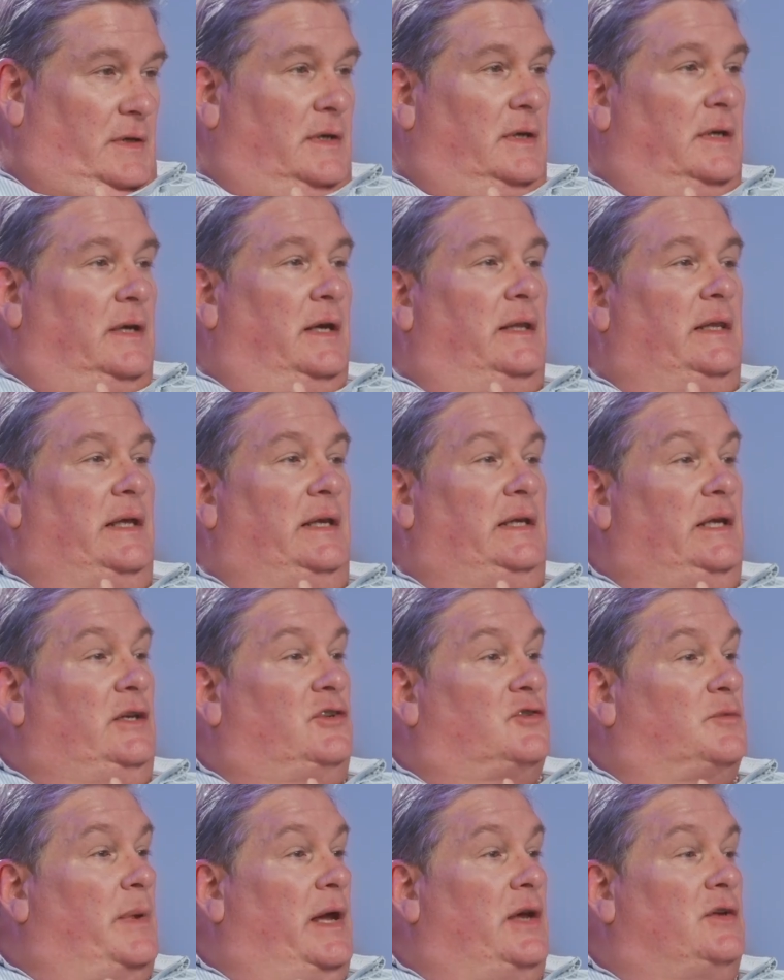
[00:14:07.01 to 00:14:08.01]
And they
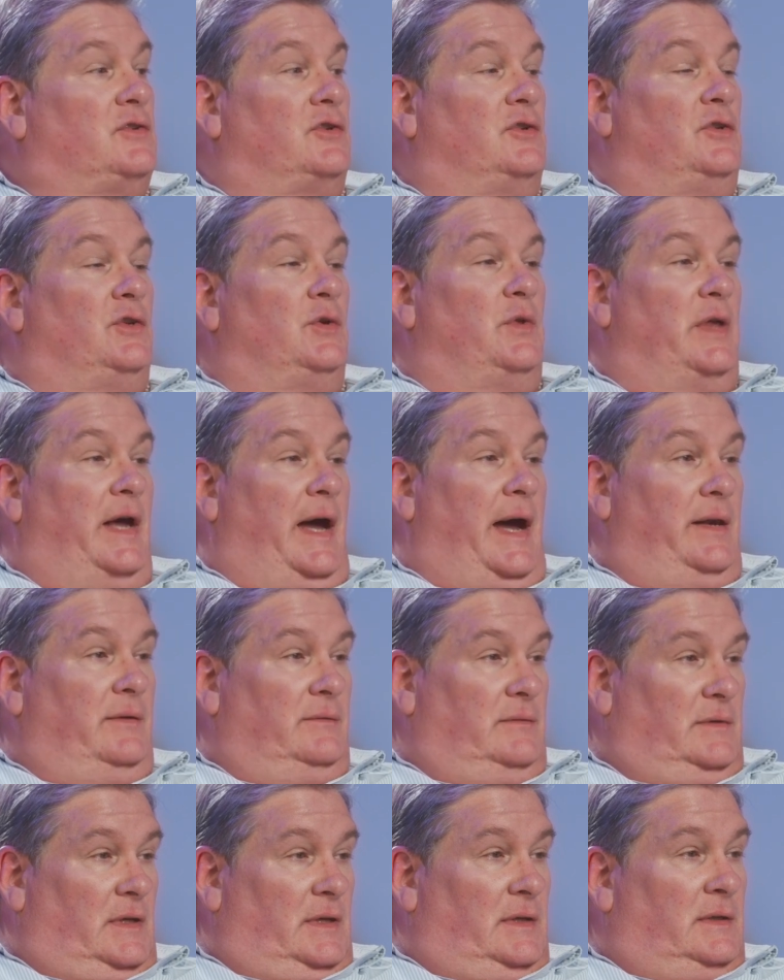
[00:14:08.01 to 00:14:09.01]
need space to do
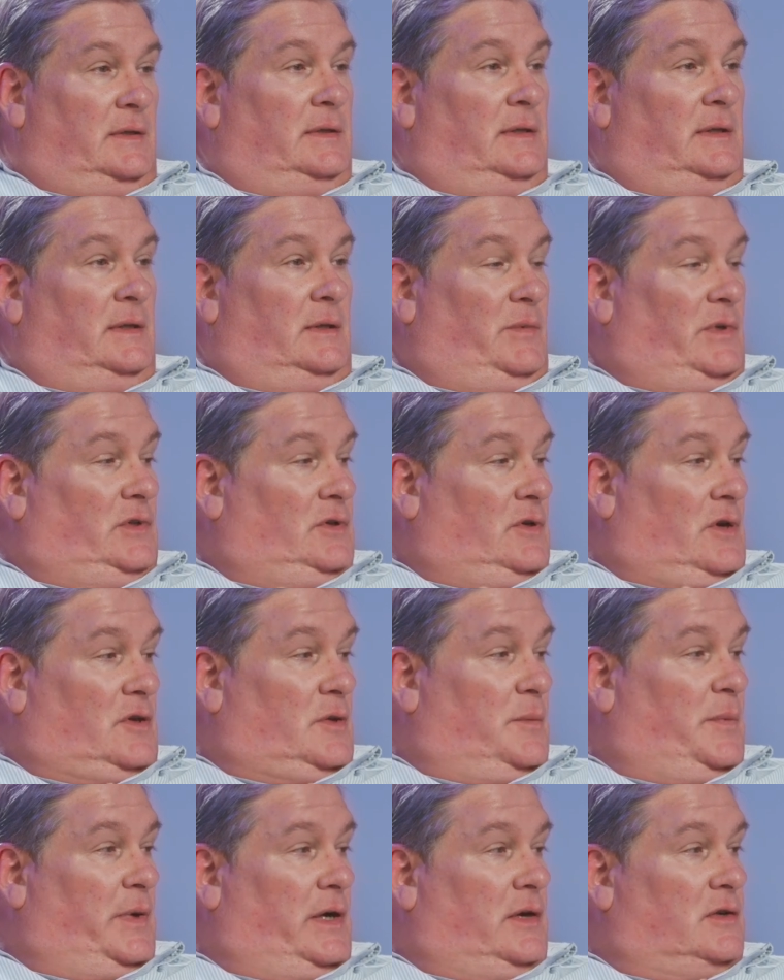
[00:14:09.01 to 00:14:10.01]
that. And then we
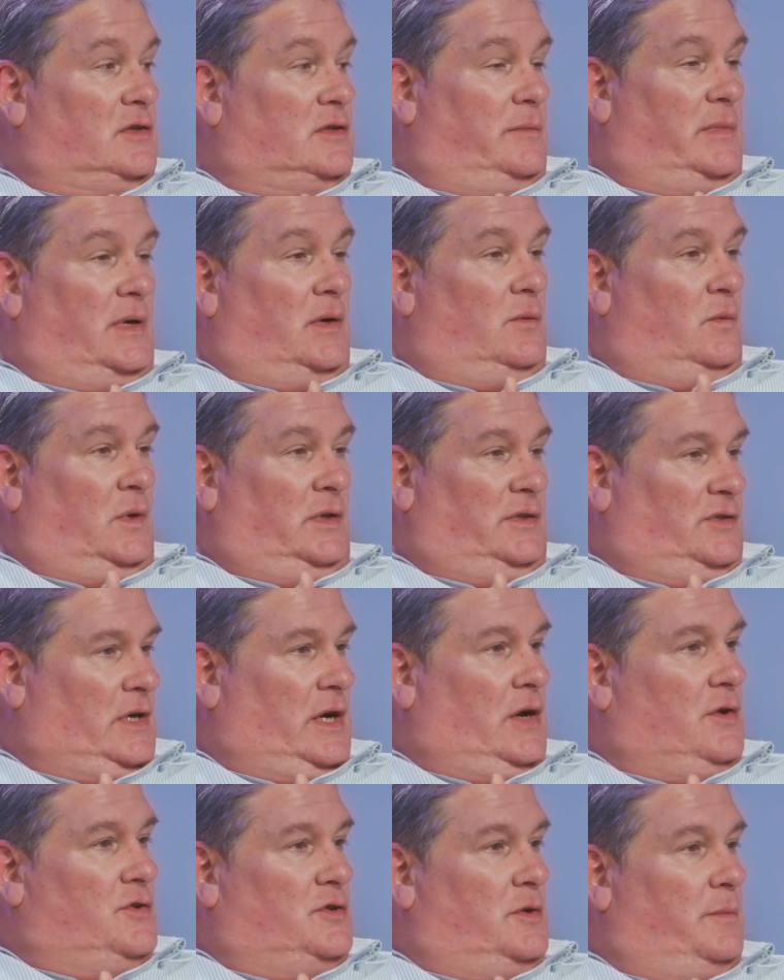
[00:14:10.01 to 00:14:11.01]
talk to parents about what
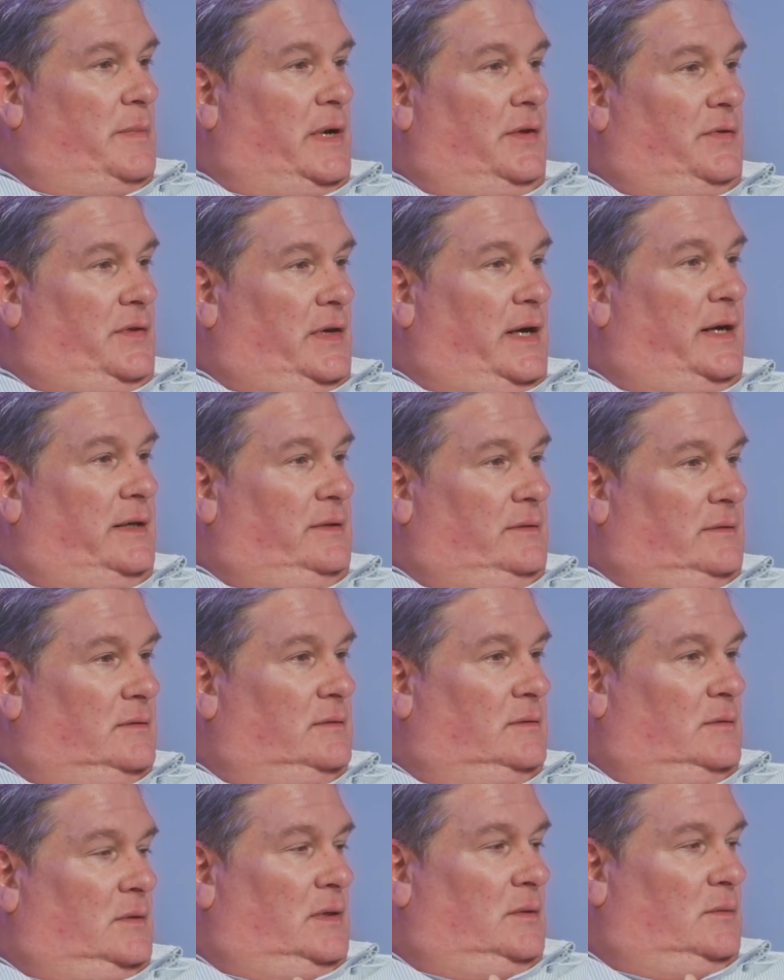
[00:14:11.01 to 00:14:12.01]
scares you about that.
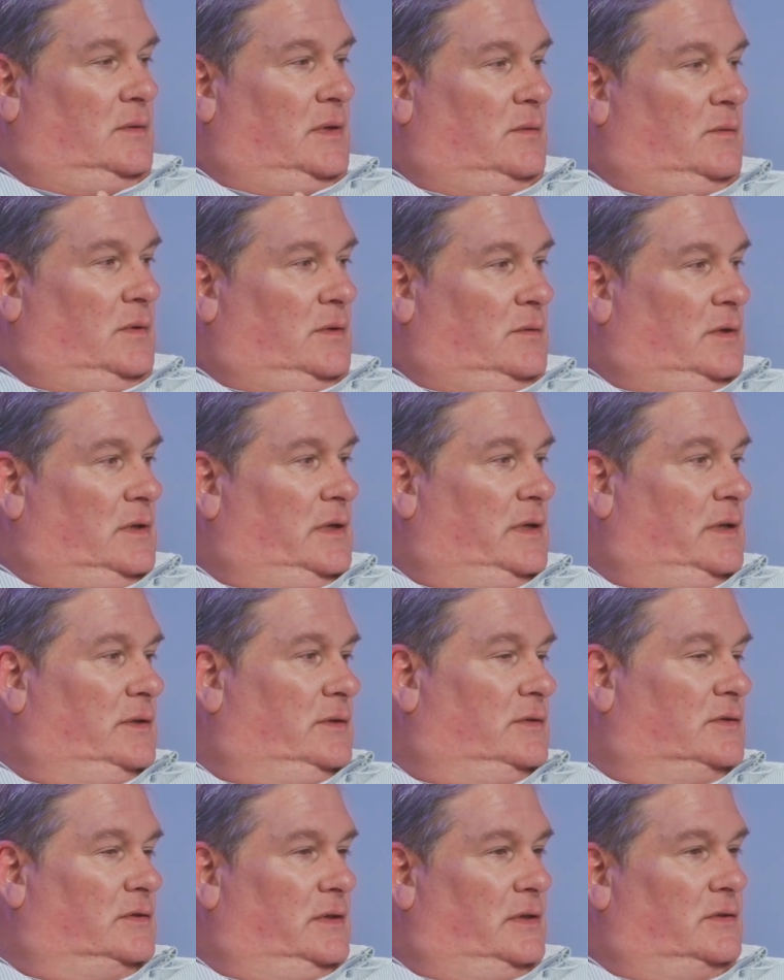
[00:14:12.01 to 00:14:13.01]
What
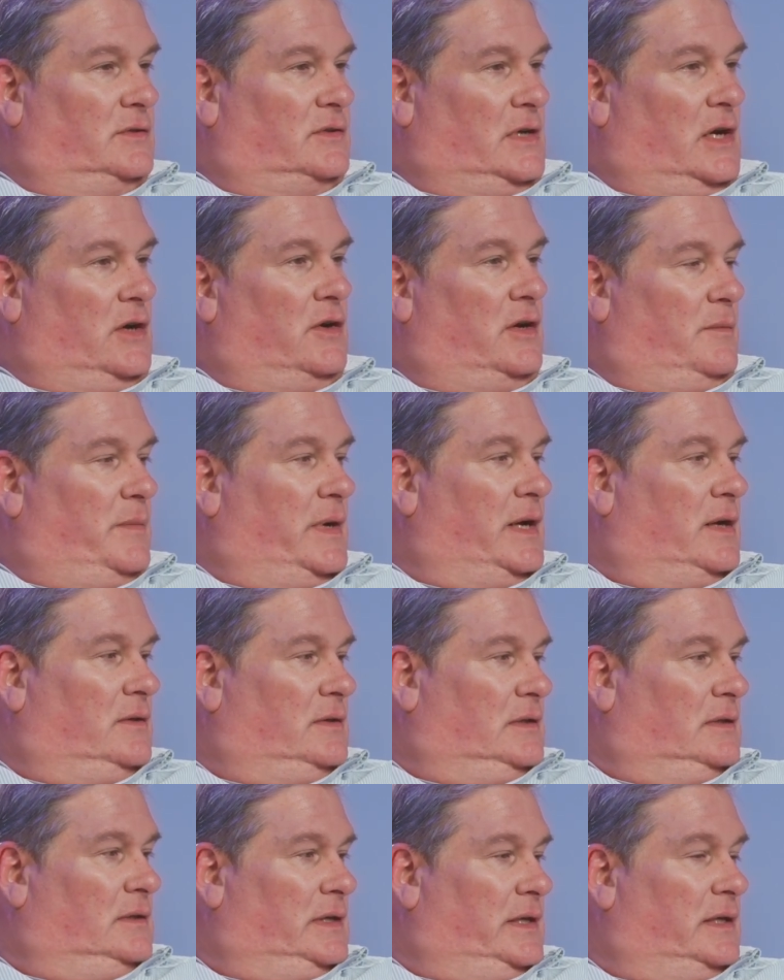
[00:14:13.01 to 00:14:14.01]
really is scary
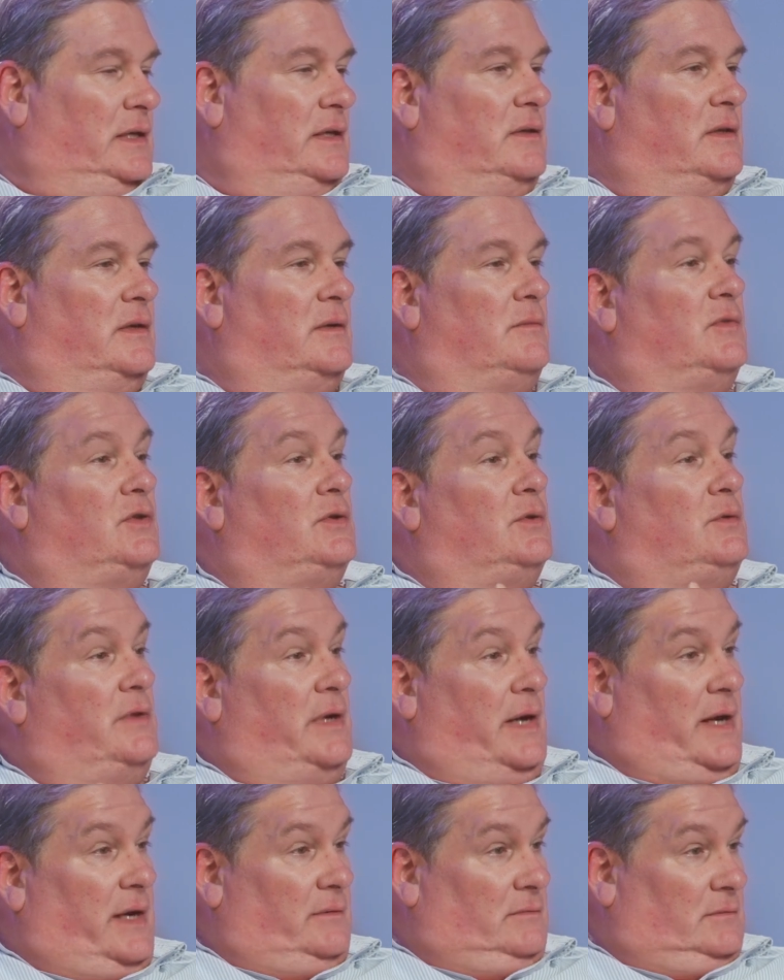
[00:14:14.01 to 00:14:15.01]
about letting them
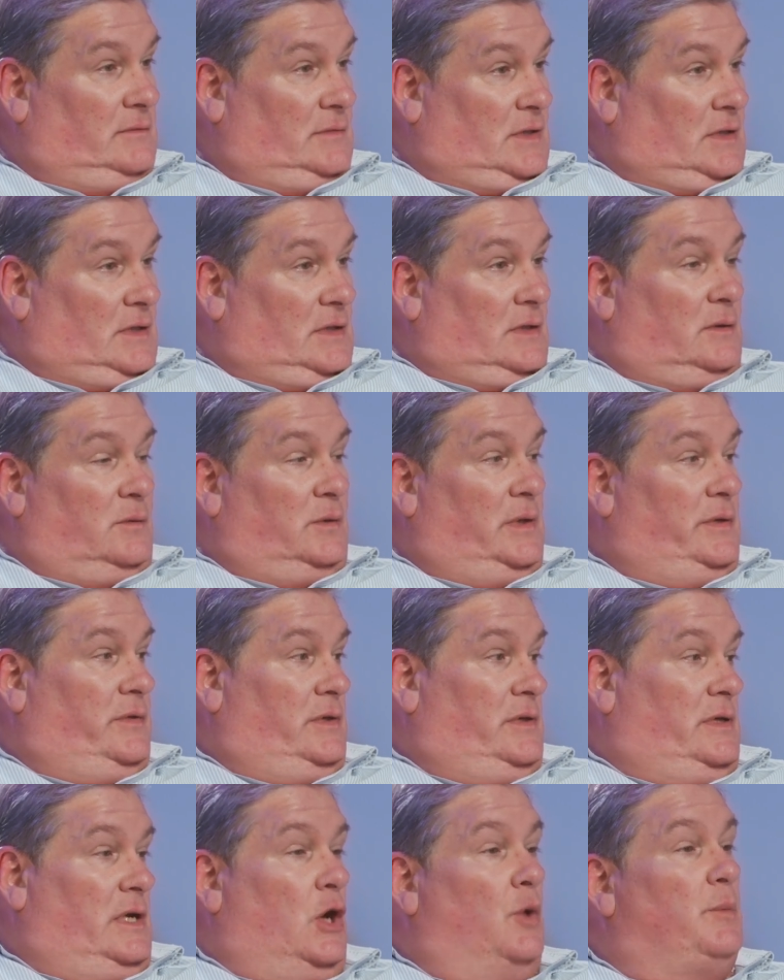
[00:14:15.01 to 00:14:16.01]
do that or
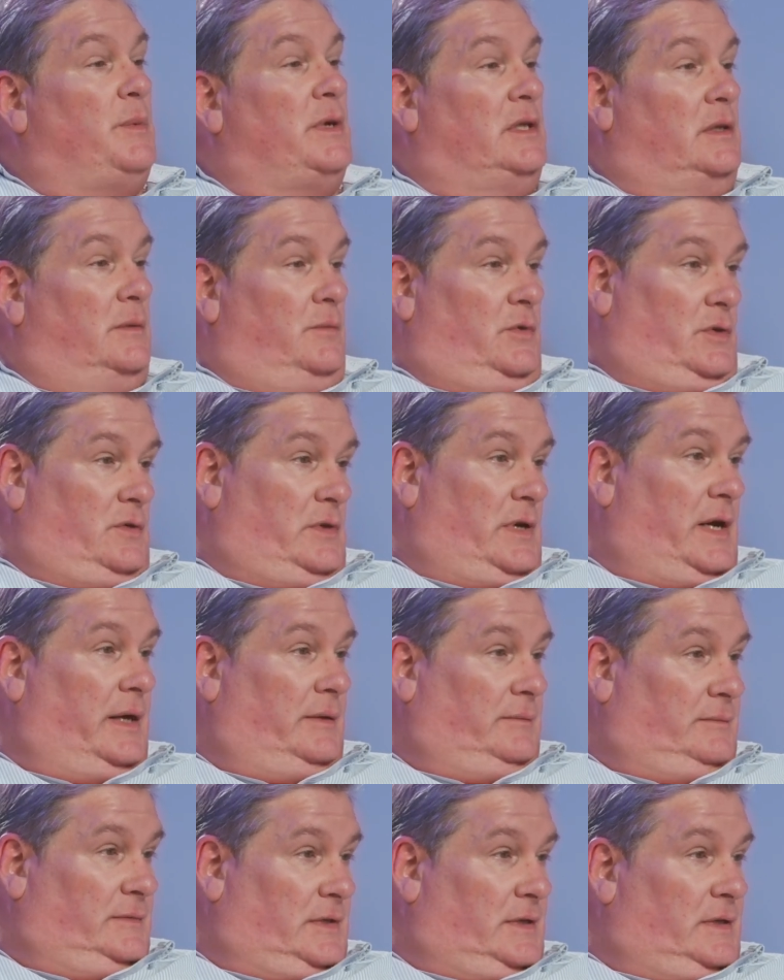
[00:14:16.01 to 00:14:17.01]
even helping them do
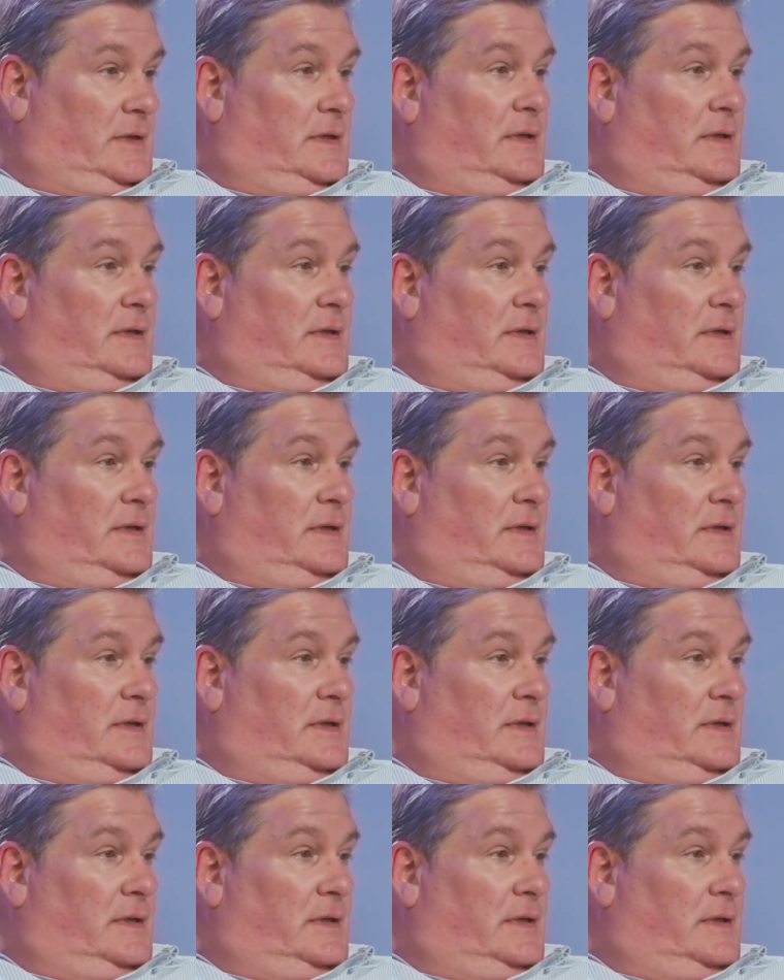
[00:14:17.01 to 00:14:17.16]
that.